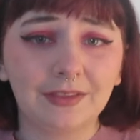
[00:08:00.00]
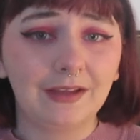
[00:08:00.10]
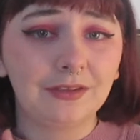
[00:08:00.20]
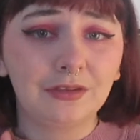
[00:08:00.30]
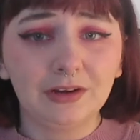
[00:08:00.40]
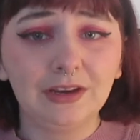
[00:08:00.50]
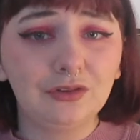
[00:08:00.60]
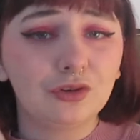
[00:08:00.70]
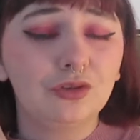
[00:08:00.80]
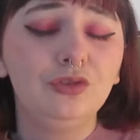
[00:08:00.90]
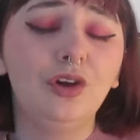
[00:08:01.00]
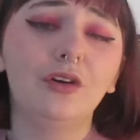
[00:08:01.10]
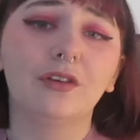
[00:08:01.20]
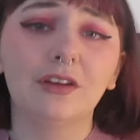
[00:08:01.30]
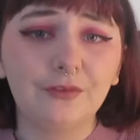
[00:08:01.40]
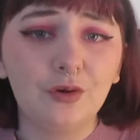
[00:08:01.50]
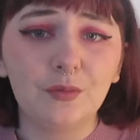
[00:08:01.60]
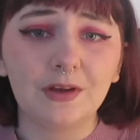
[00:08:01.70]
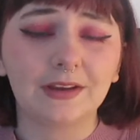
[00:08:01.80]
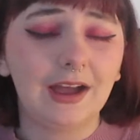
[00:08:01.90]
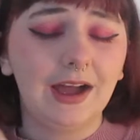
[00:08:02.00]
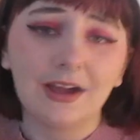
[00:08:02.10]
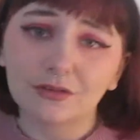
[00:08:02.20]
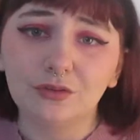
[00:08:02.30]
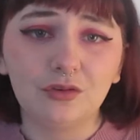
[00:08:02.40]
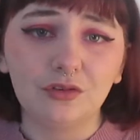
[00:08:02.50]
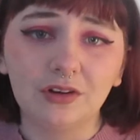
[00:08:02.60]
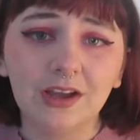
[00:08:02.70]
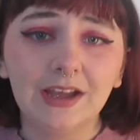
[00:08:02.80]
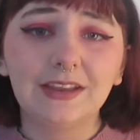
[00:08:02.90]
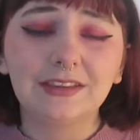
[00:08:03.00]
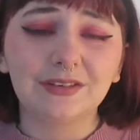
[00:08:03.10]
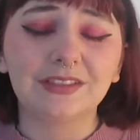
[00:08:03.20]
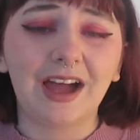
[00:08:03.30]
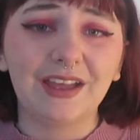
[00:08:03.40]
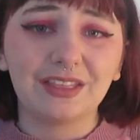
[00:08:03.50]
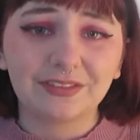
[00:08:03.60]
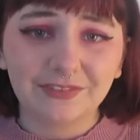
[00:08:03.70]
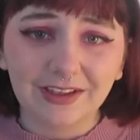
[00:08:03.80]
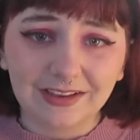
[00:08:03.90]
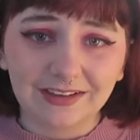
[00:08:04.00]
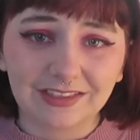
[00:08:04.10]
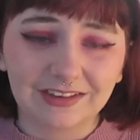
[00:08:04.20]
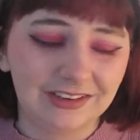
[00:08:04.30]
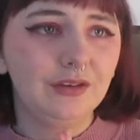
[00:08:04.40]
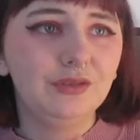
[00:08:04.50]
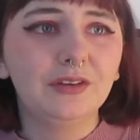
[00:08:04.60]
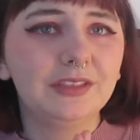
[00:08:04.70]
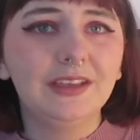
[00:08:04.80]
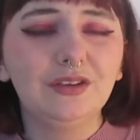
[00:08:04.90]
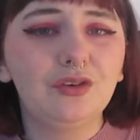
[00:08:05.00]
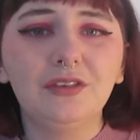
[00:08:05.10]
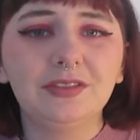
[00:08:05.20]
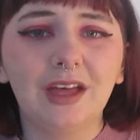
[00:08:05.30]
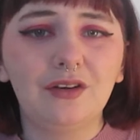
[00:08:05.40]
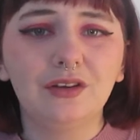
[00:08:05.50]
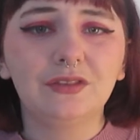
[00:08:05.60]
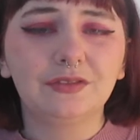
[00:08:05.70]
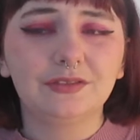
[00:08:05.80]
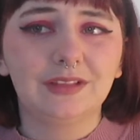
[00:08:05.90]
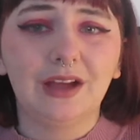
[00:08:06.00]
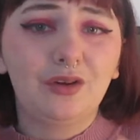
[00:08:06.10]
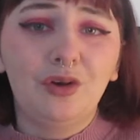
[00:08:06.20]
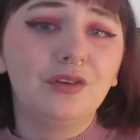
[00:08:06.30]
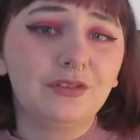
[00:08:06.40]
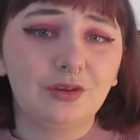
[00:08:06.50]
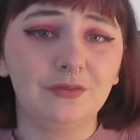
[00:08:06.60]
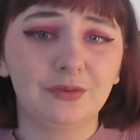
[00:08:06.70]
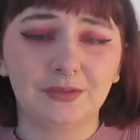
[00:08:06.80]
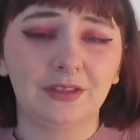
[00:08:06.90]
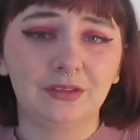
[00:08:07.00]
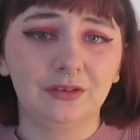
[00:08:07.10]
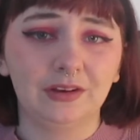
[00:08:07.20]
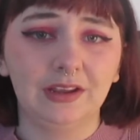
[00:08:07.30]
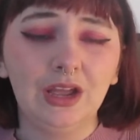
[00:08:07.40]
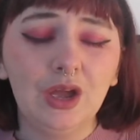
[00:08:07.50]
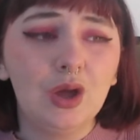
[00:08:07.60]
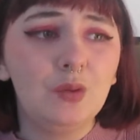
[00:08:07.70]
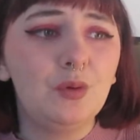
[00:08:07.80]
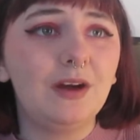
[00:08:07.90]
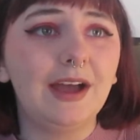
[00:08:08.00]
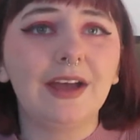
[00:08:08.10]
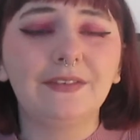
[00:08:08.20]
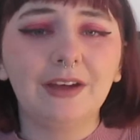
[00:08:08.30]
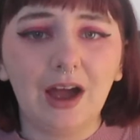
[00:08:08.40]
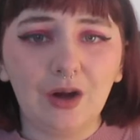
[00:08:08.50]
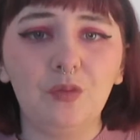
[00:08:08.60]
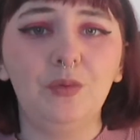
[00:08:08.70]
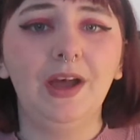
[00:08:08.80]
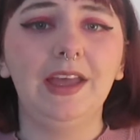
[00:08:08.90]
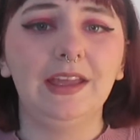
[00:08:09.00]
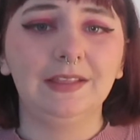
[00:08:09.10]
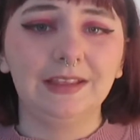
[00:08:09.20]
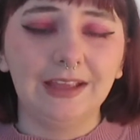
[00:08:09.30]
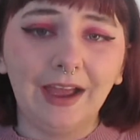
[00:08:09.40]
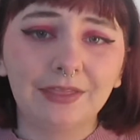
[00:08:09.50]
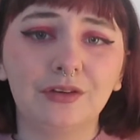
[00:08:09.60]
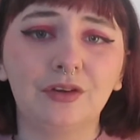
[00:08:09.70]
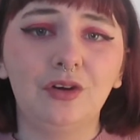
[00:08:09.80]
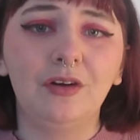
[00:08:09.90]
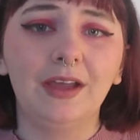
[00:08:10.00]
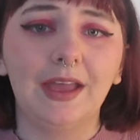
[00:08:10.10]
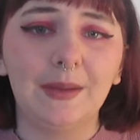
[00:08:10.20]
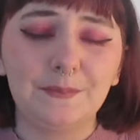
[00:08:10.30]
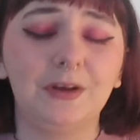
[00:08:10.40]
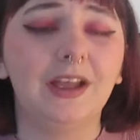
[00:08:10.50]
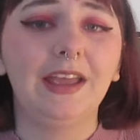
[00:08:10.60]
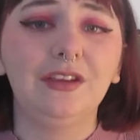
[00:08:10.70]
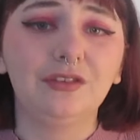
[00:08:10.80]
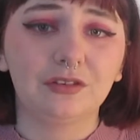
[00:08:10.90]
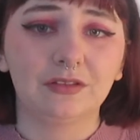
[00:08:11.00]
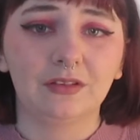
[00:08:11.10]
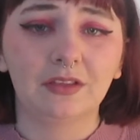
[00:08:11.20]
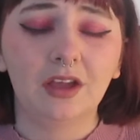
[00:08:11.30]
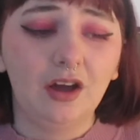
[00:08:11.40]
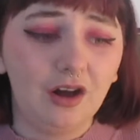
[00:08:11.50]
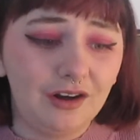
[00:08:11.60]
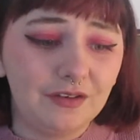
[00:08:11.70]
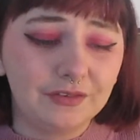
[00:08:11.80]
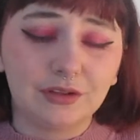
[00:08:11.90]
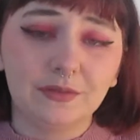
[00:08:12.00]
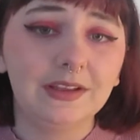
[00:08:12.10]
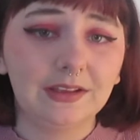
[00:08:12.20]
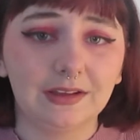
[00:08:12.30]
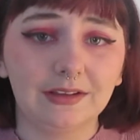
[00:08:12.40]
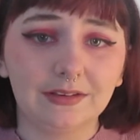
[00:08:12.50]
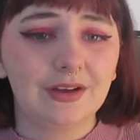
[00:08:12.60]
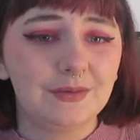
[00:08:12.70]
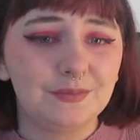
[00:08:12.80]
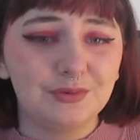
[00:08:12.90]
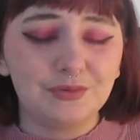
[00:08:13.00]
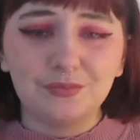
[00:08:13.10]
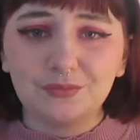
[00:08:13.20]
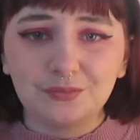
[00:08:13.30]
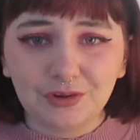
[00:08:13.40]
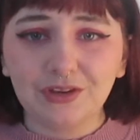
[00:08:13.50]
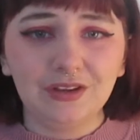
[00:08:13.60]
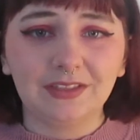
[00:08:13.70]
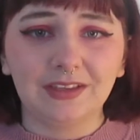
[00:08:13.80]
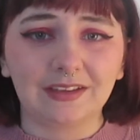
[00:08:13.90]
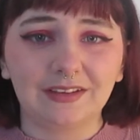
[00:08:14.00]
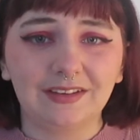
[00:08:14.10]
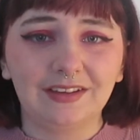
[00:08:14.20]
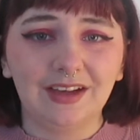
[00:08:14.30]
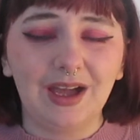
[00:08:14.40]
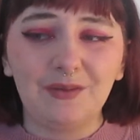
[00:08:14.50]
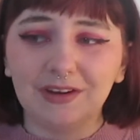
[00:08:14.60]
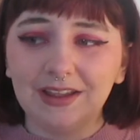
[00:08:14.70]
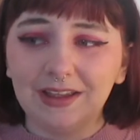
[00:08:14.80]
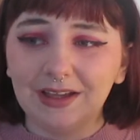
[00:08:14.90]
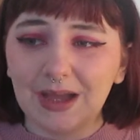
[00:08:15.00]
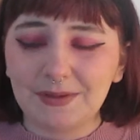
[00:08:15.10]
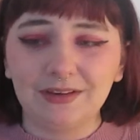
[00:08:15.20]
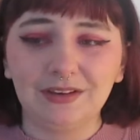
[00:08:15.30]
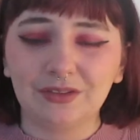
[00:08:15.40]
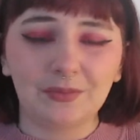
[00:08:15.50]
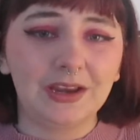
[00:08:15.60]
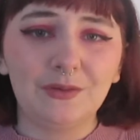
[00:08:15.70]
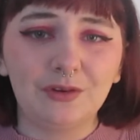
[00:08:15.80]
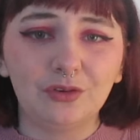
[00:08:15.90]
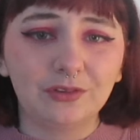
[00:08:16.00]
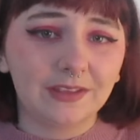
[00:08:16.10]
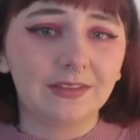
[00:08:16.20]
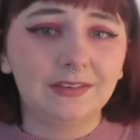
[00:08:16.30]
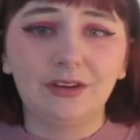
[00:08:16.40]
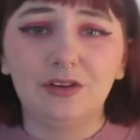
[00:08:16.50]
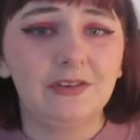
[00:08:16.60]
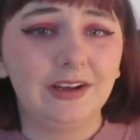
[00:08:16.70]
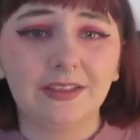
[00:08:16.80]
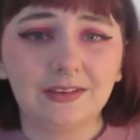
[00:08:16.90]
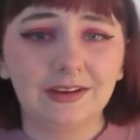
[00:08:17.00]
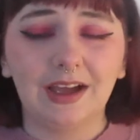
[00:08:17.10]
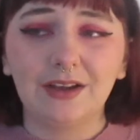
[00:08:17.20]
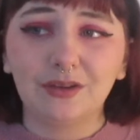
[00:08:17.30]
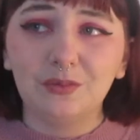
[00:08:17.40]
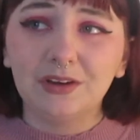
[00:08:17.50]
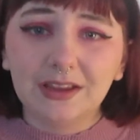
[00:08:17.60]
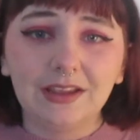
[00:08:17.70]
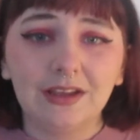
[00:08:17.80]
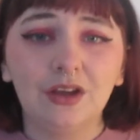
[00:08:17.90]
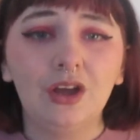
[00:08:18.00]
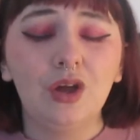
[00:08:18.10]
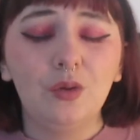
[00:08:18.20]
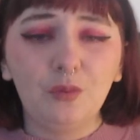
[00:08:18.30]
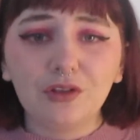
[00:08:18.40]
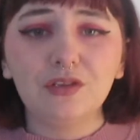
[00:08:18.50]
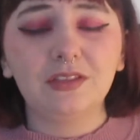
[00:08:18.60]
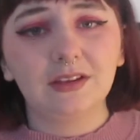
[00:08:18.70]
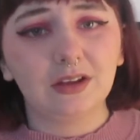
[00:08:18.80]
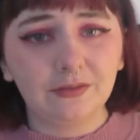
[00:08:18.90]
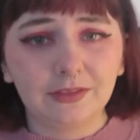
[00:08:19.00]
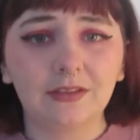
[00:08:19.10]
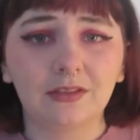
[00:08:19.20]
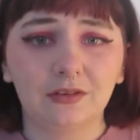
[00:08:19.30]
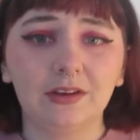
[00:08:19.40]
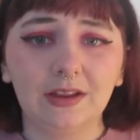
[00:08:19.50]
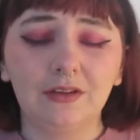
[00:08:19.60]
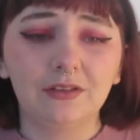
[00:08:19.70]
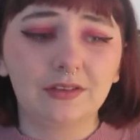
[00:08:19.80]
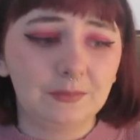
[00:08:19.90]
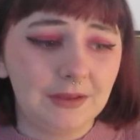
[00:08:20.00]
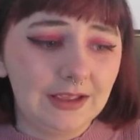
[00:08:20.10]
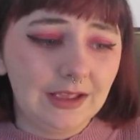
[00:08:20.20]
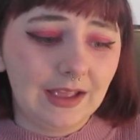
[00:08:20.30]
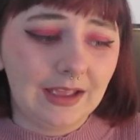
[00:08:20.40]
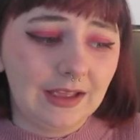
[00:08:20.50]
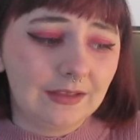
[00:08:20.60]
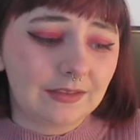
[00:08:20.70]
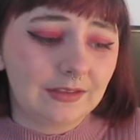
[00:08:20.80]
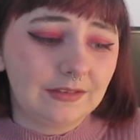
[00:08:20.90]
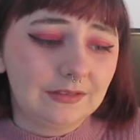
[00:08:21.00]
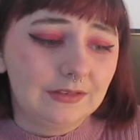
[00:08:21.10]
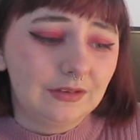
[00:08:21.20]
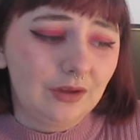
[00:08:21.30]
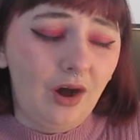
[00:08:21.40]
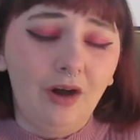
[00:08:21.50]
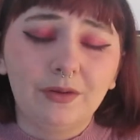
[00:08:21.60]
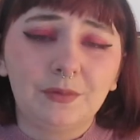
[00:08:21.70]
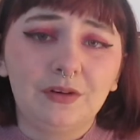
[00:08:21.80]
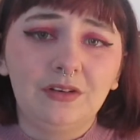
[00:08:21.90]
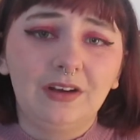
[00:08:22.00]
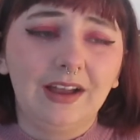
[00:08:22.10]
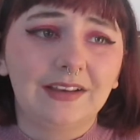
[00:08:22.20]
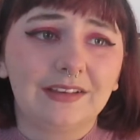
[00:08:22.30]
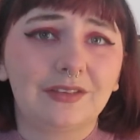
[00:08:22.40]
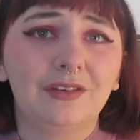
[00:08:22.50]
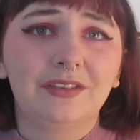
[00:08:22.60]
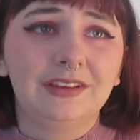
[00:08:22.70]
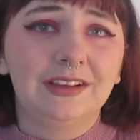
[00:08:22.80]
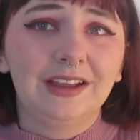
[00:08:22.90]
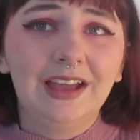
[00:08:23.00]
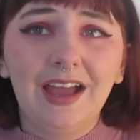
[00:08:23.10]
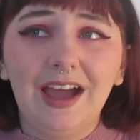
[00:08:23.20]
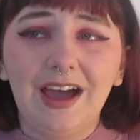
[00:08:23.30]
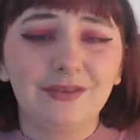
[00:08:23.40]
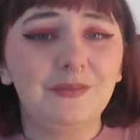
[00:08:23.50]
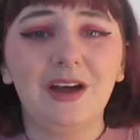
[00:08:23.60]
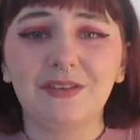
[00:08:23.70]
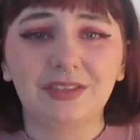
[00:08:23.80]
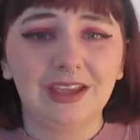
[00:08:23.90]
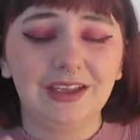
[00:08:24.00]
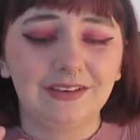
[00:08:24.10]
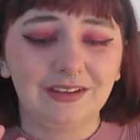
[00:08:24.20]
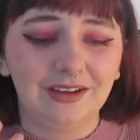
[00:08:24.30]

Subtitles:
a study should not go forward at all until that is fixed. Nothing good that could have come from this study will ever outweigh the ethical implications of doing it. But what do you think? I want to hear opinions from anyone, autistic or realistic. I just want to hear what you think of this study, because to me it is horrible and disgusting, and from what I've seen,